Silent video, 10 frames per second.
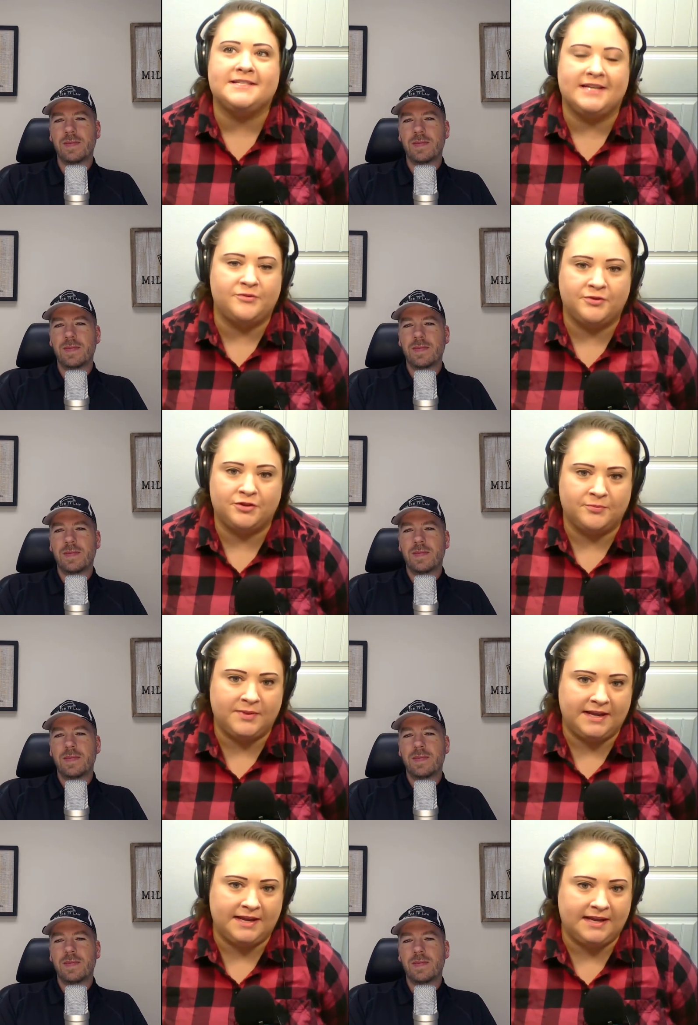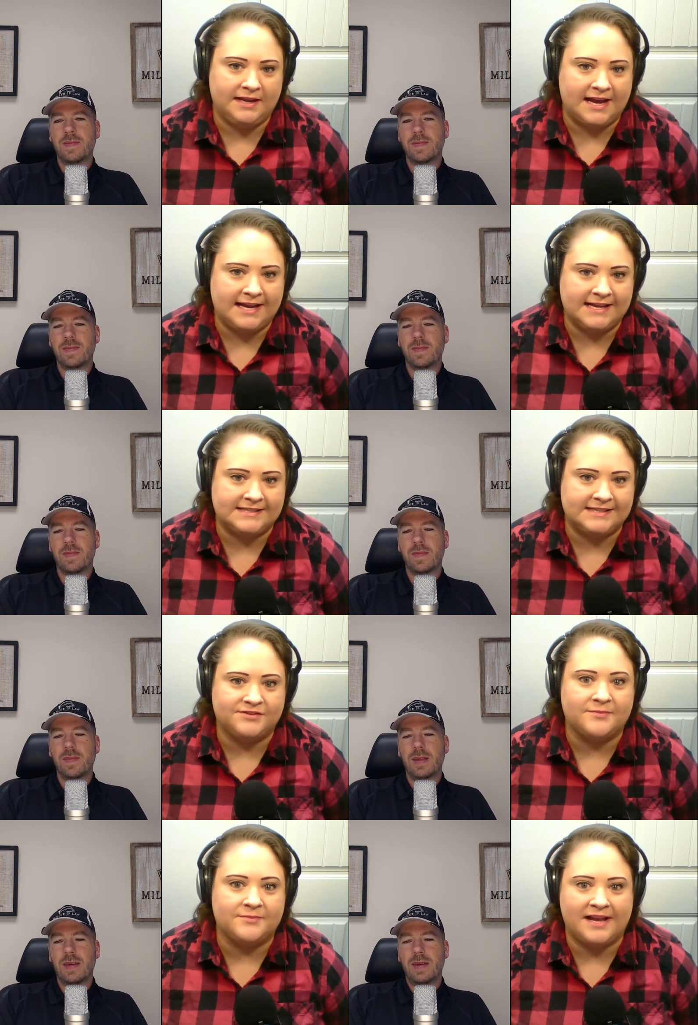Speaker 1: reasoning would there be? I guess
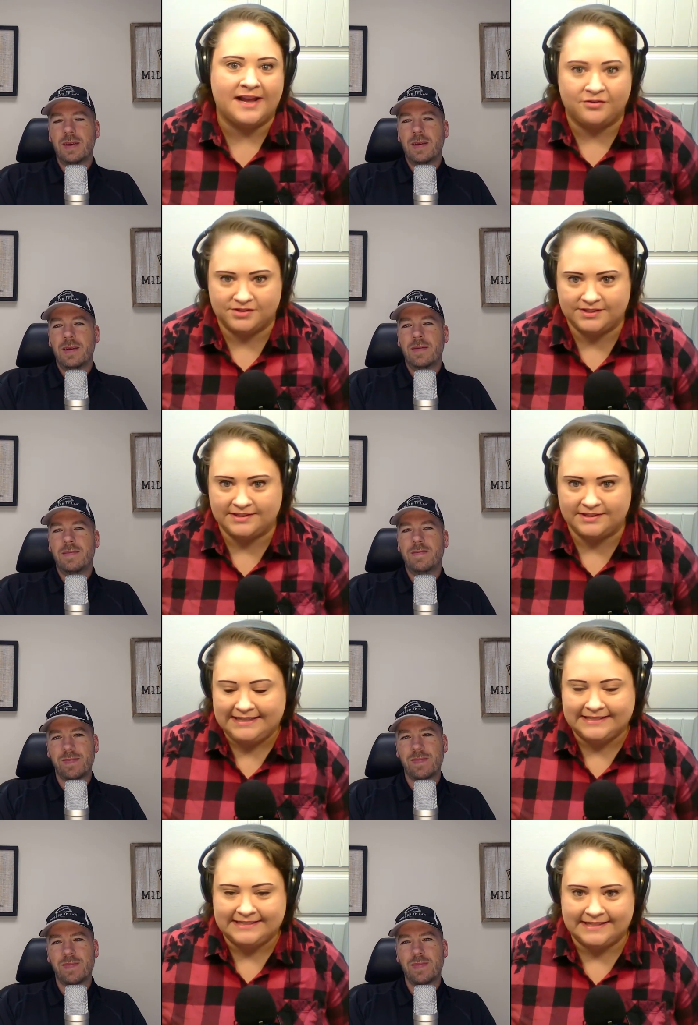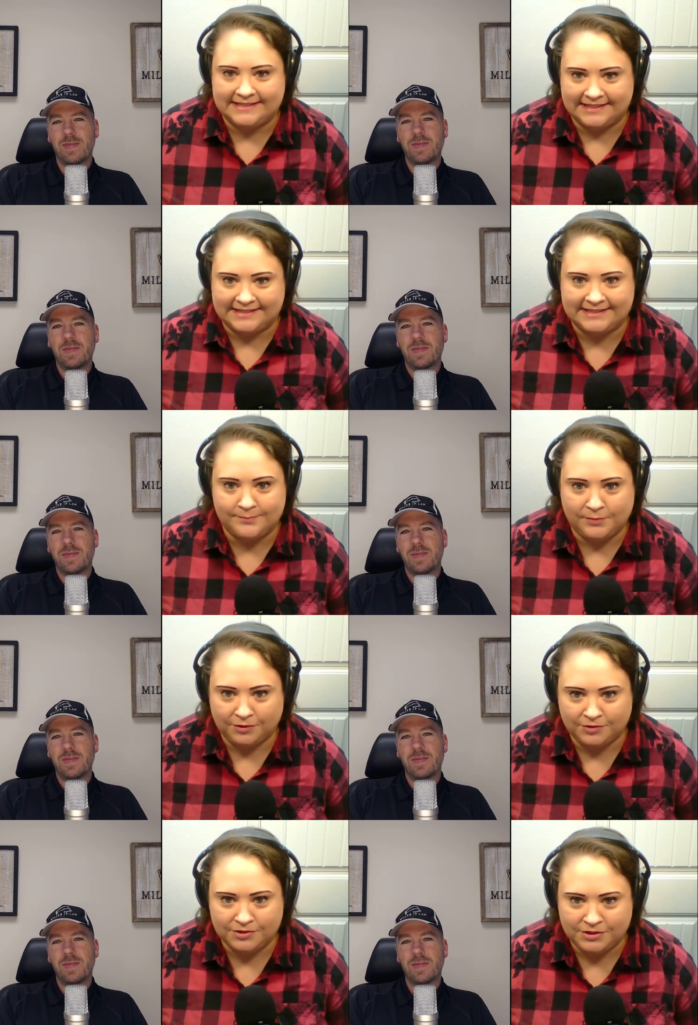if something else exists that's
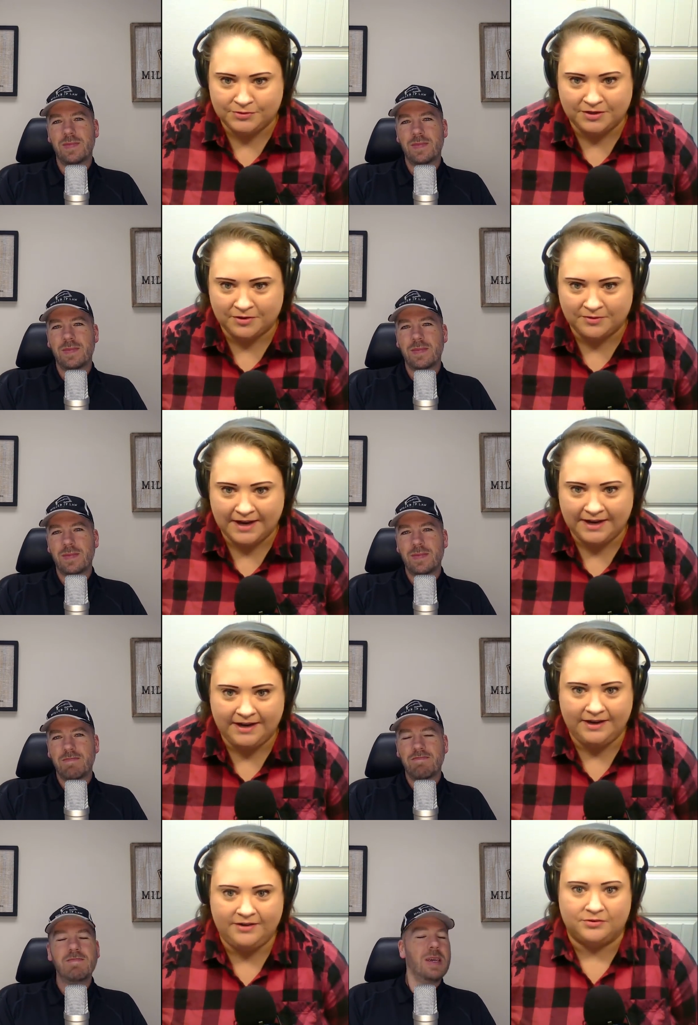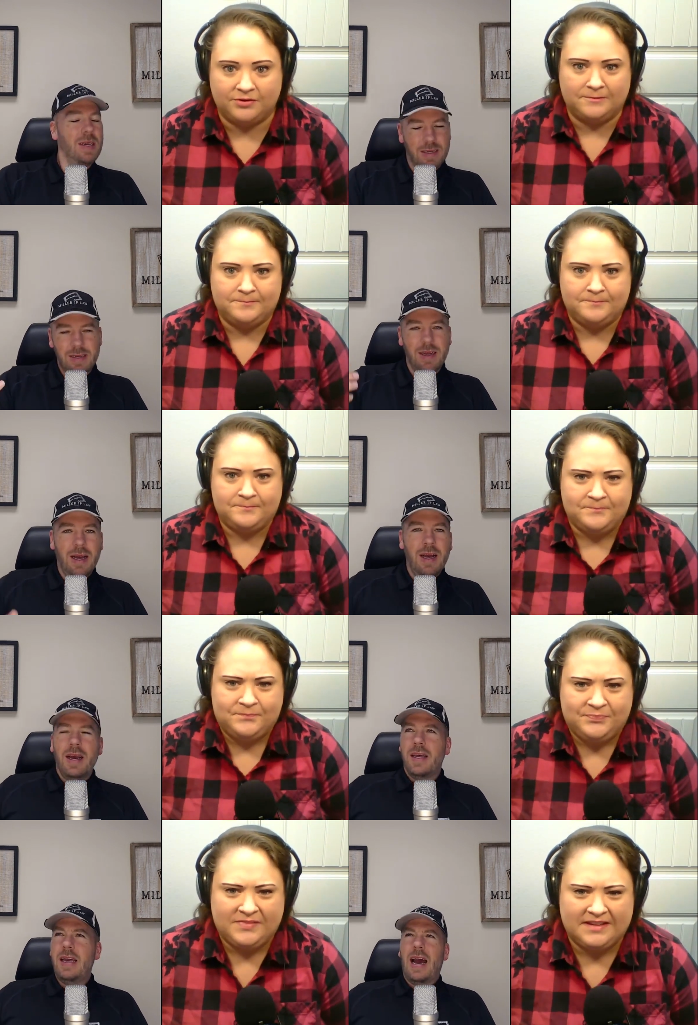similar to it already or?
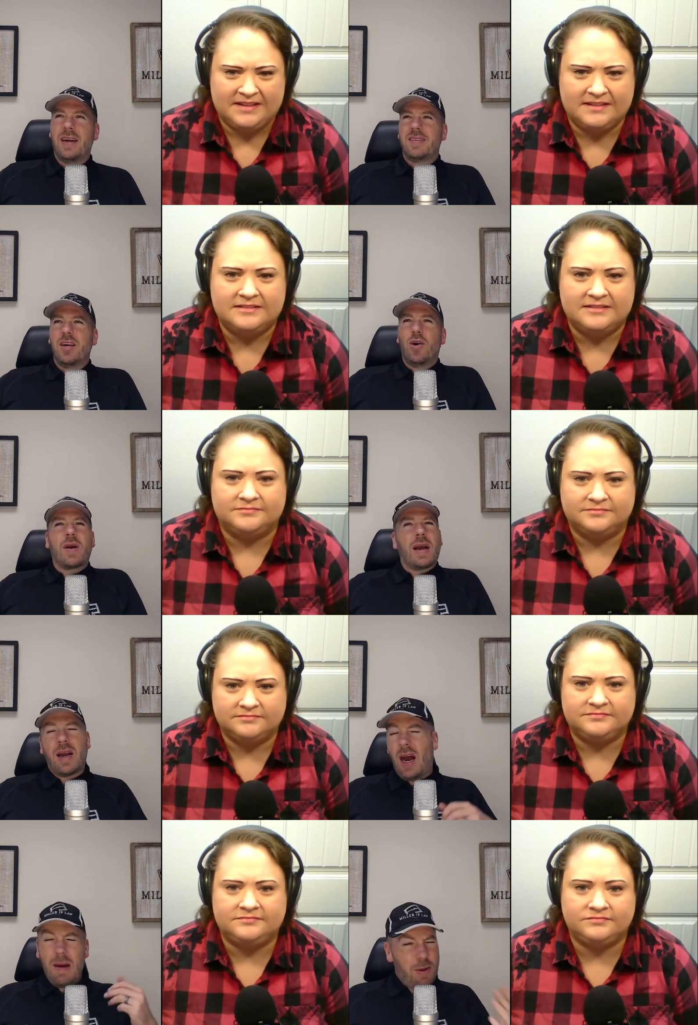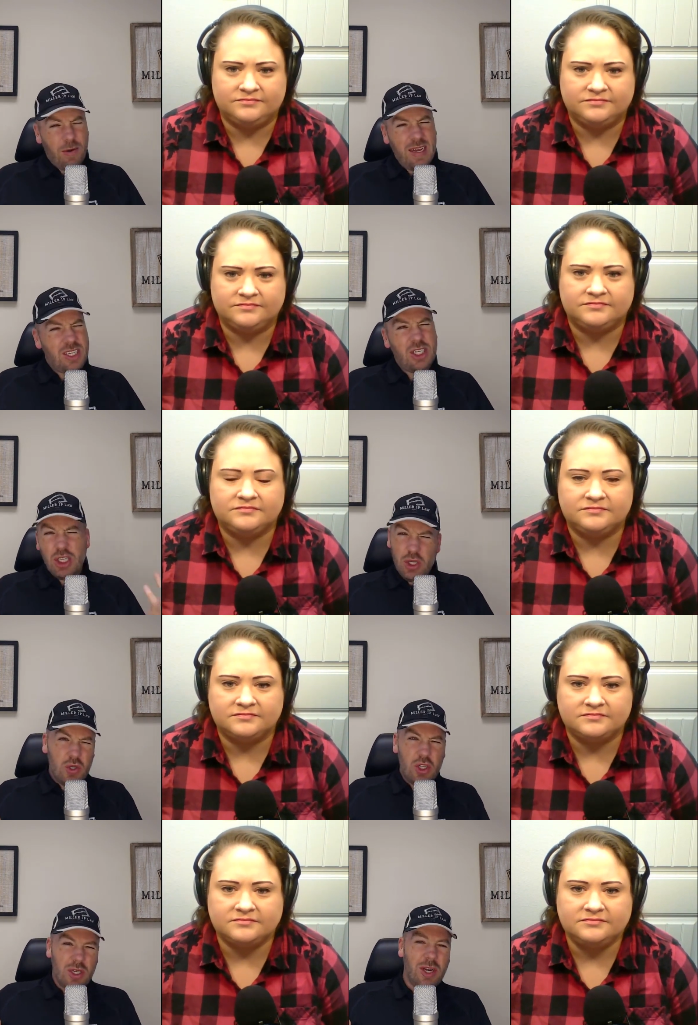
Speaker 2: Yeah. So copyrights
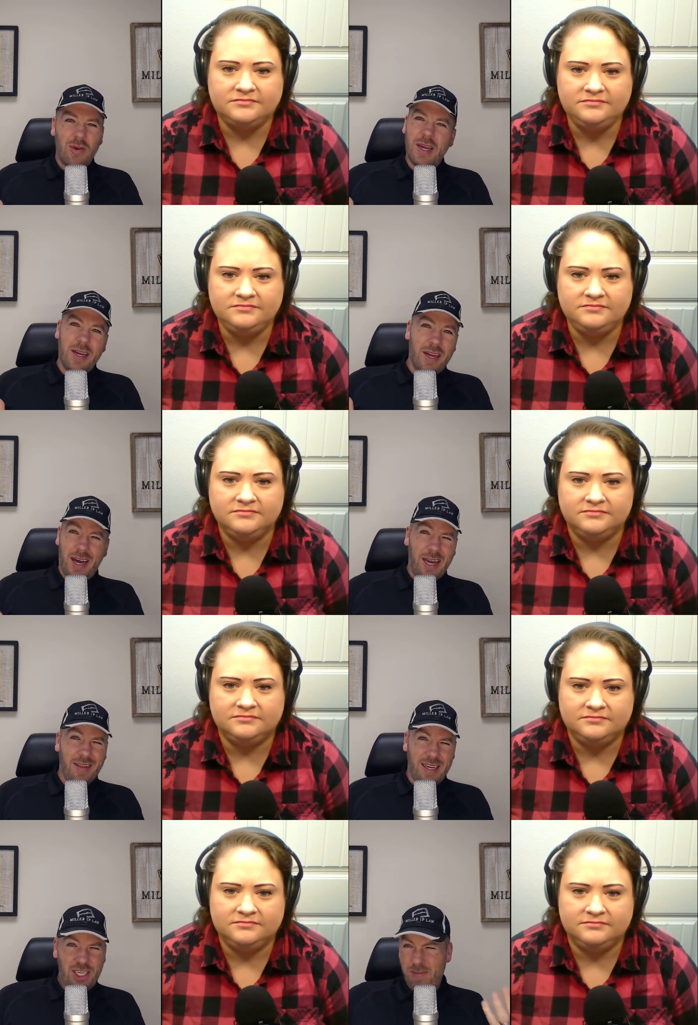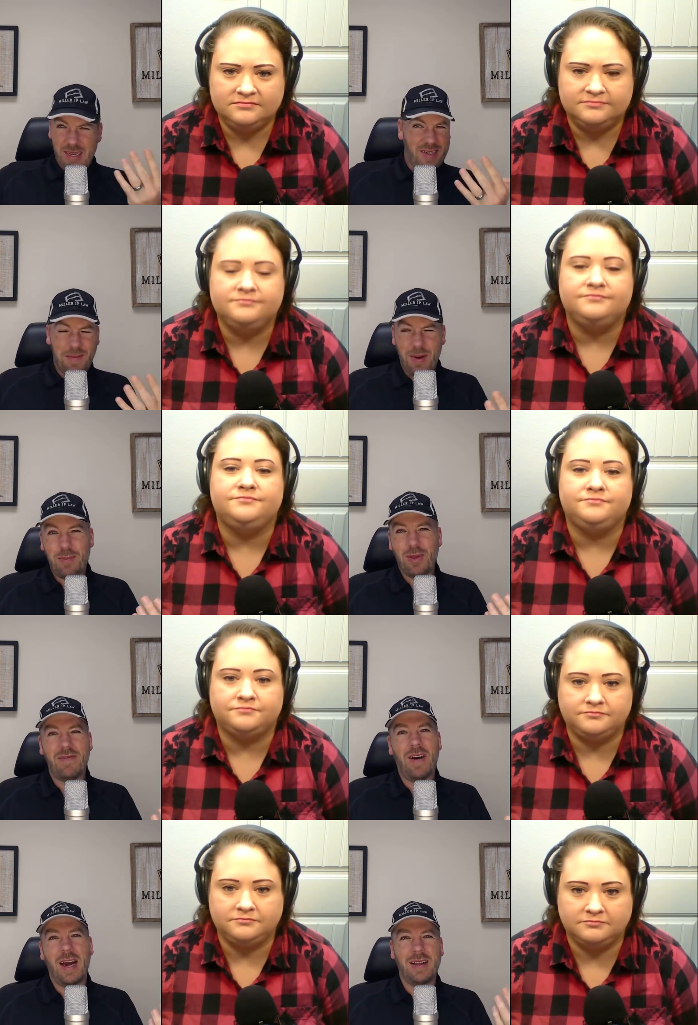usually don't get denied unless you mess something up with the
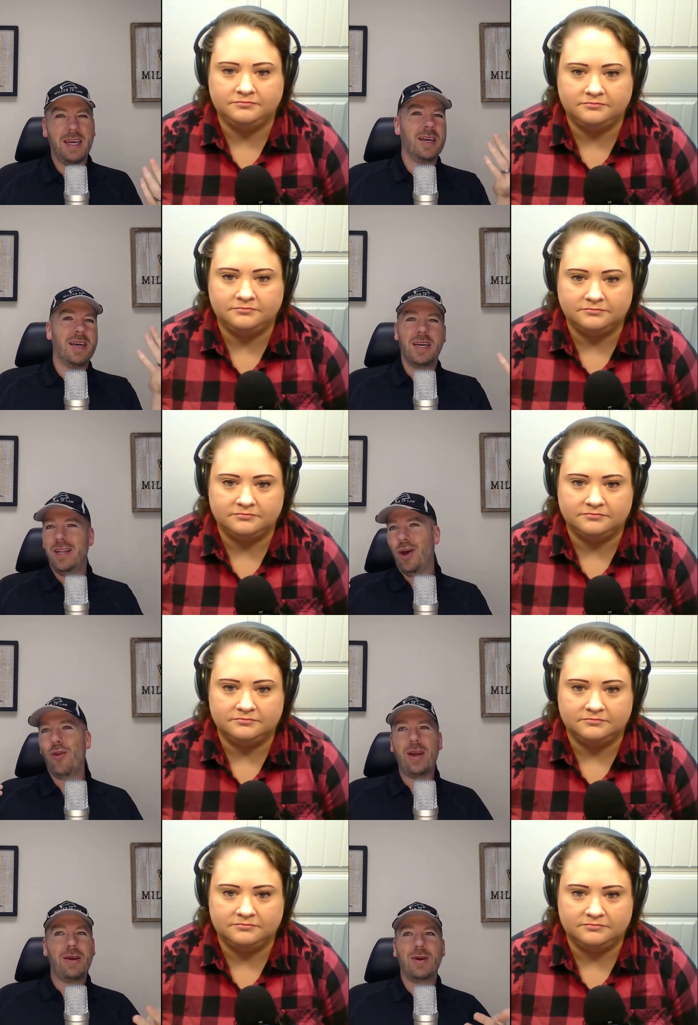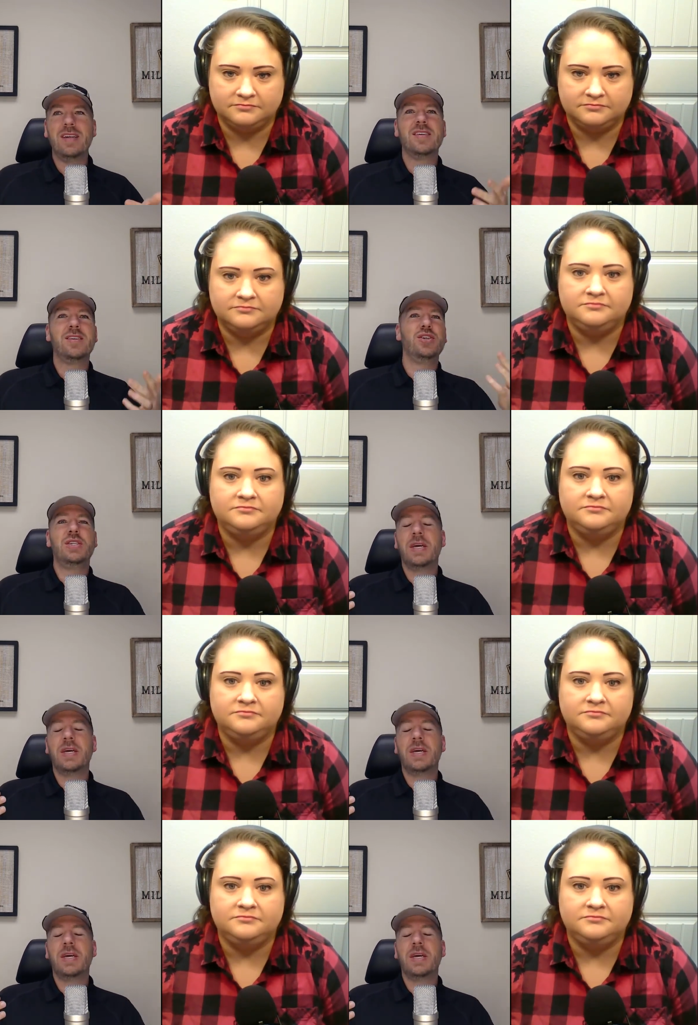filing. The only reason you